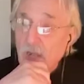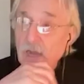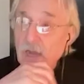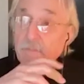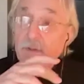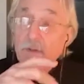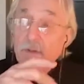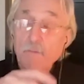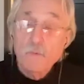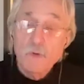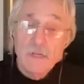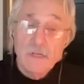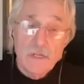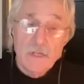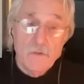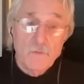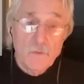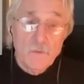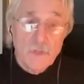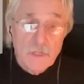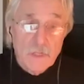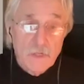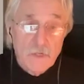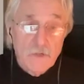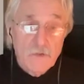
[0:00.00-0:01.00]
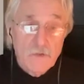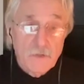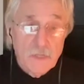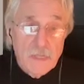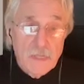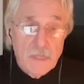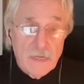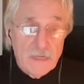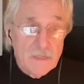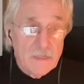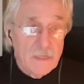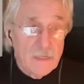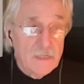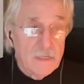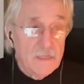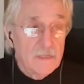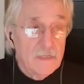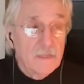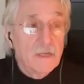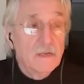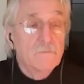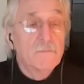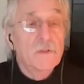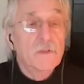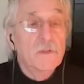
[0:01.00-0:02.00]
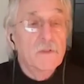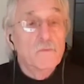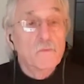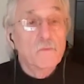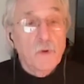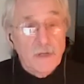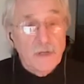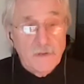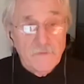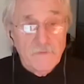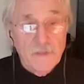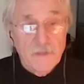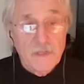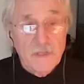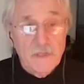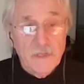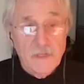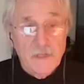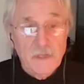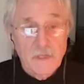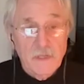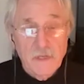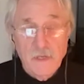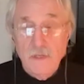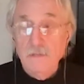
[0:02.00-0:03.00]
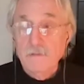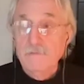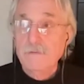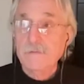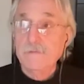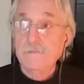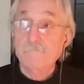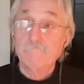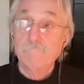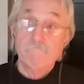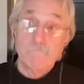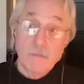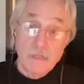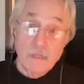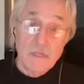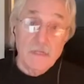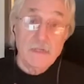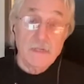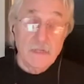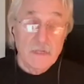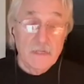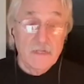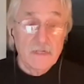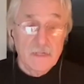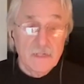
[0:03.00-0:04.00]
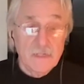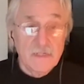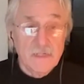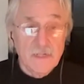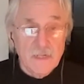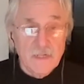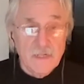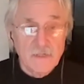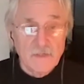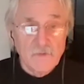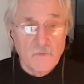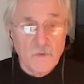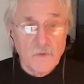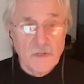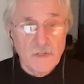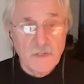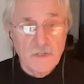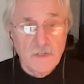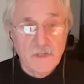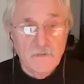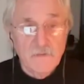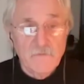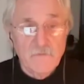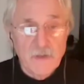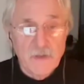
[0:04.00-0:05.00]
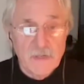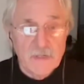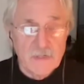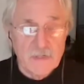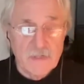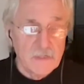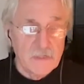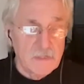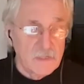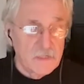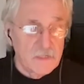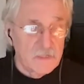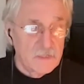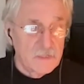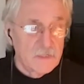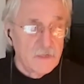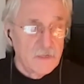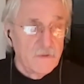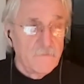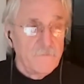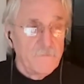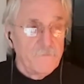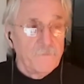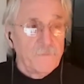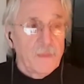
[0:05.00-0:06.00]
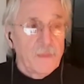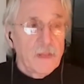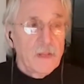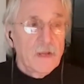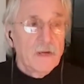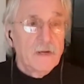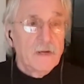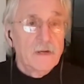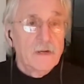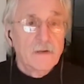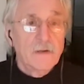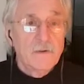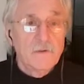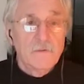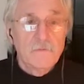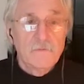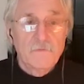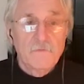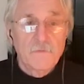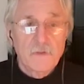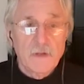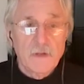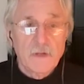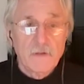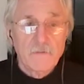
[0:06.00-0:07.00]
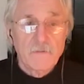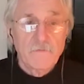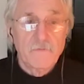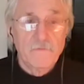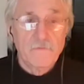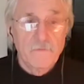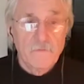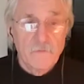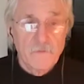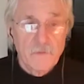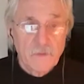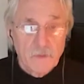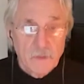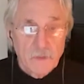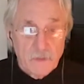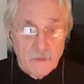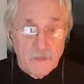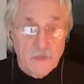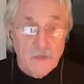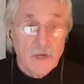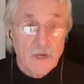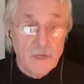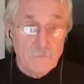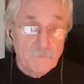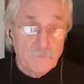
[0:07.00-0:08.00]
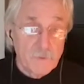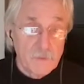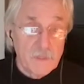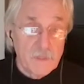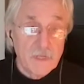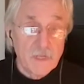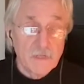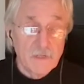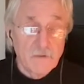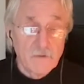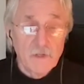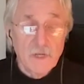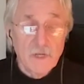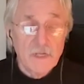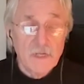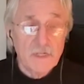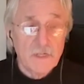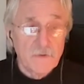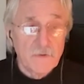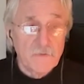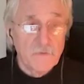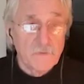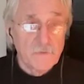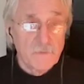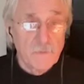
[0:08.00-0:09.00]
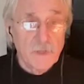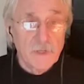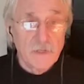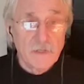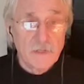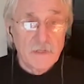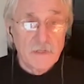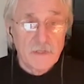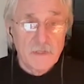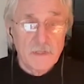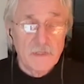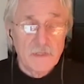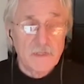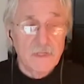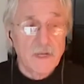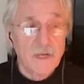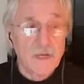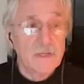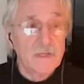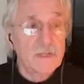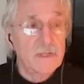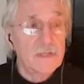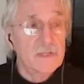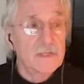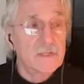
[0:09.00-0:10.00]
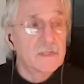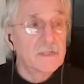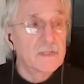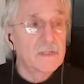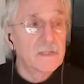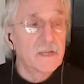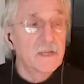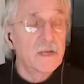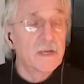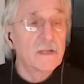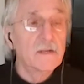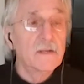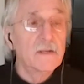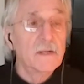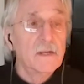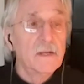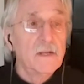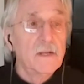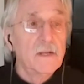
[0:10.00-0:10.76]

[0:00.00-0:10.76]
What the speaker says: I mean, what you get, one of the, in a sense, one of the advantages of the hyper segregation of American society is that